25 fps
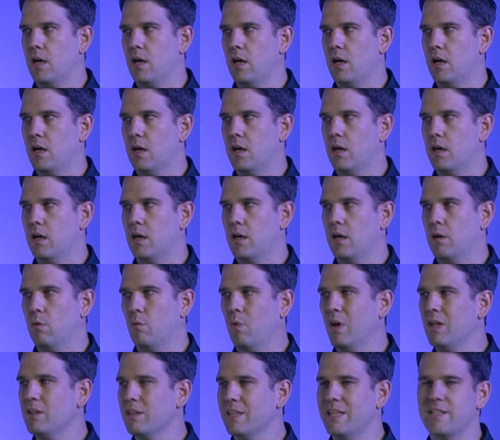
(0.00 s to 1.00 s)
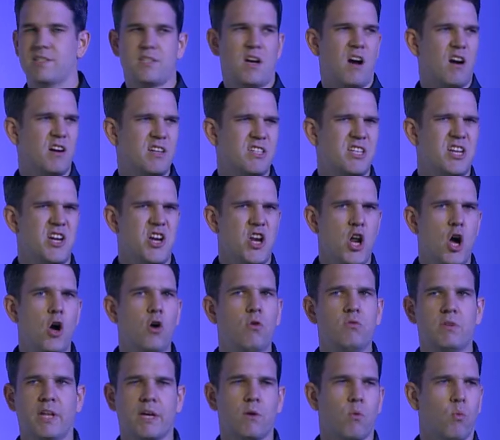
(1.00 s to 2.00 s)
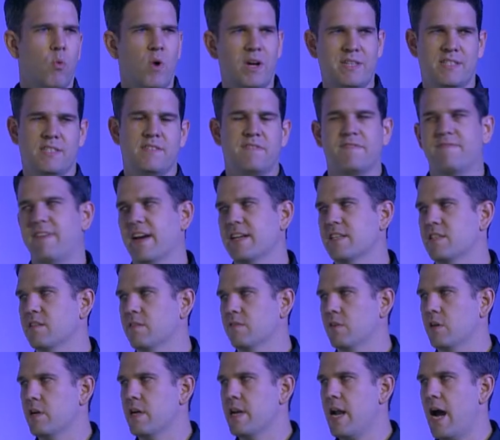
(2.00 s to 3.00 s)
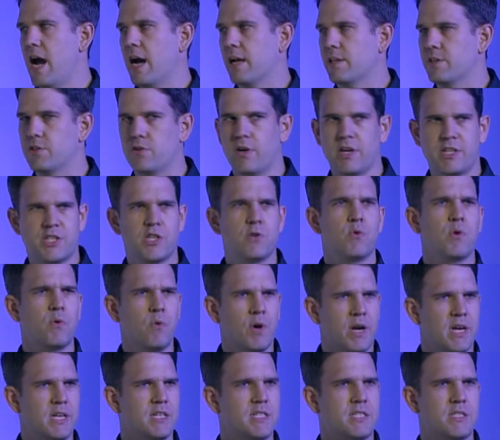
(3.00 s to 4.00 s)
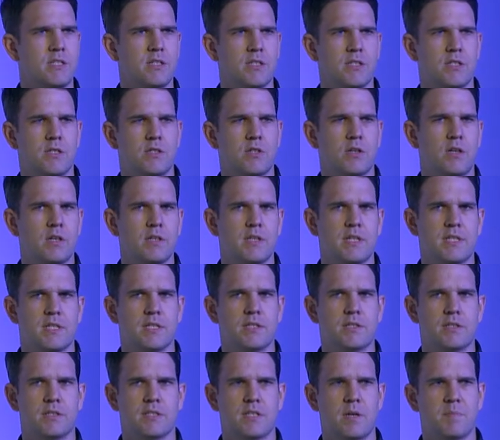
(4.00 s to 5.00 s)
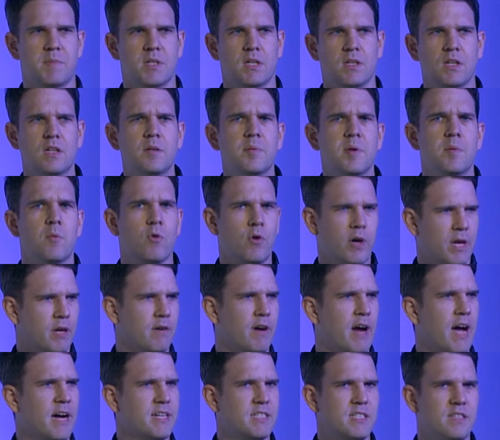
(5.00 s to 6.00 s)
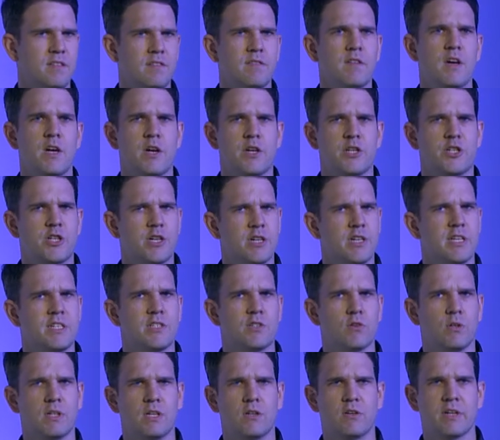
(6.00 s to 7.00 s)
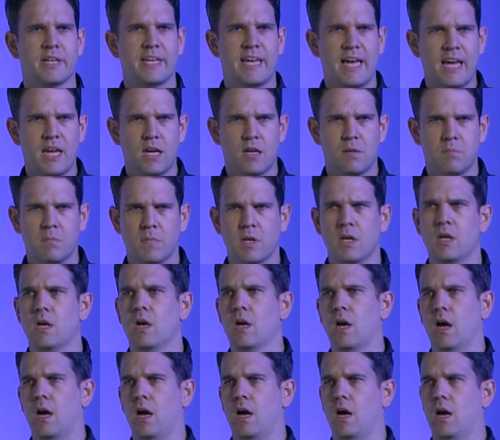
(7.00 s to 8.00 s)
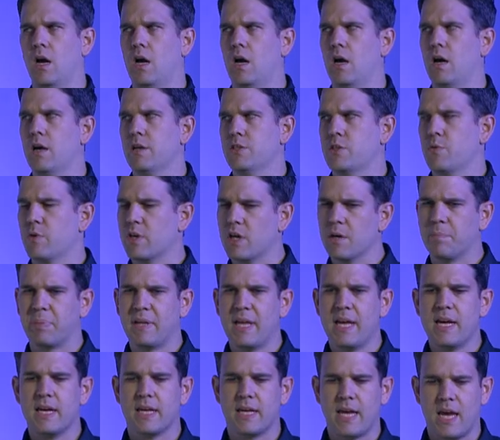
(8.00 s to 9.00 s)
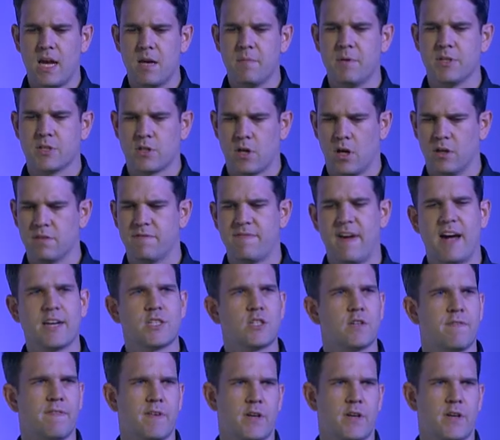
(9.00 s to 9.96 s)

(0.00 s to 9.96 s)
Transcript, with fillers: uh, well, it's hard to know like what's effective or not. So actually, we wanted to turn this into something a little bit more interactive, turn it into a little game. Uh, so we're going to play a game, and it's called Factor